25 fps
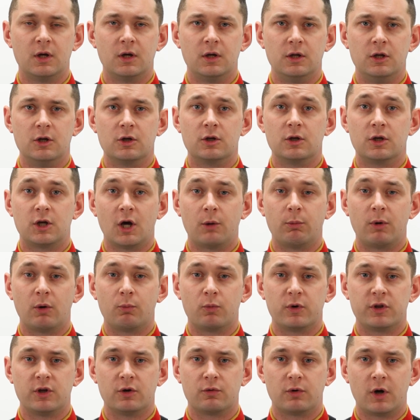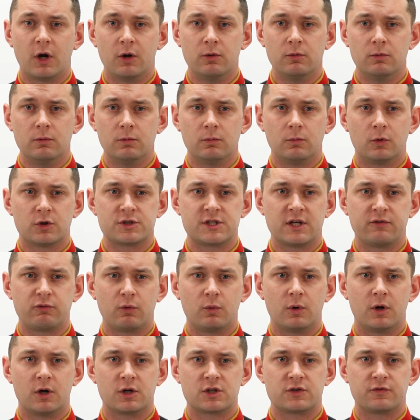You can come up with your own, whatever
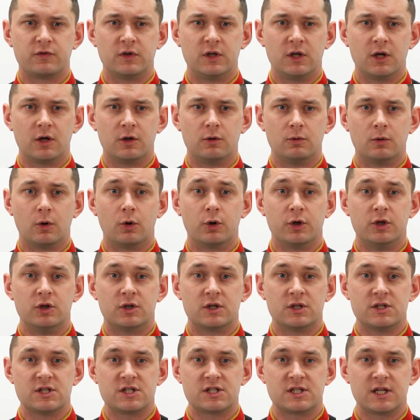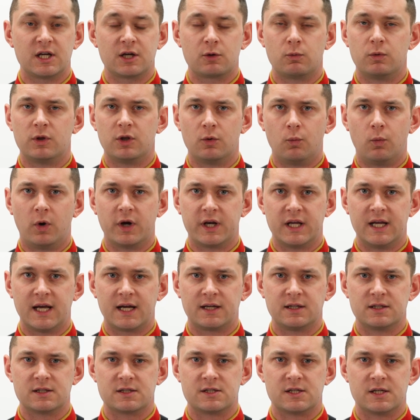works for you, or you can stick with the 1
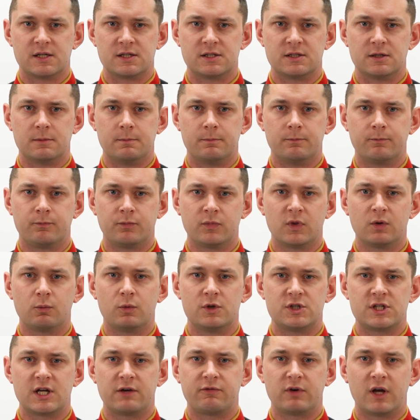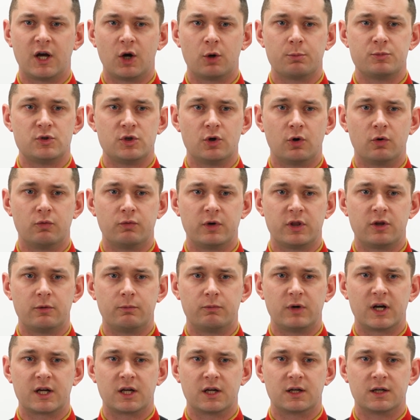eander system, whichever helps your rhythm
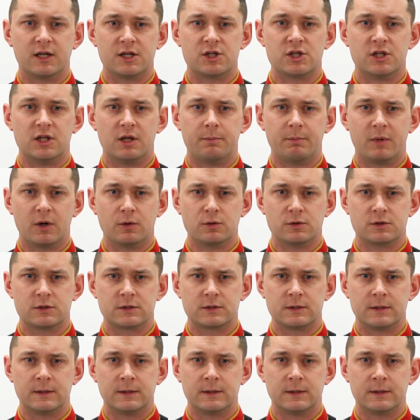recognition the most.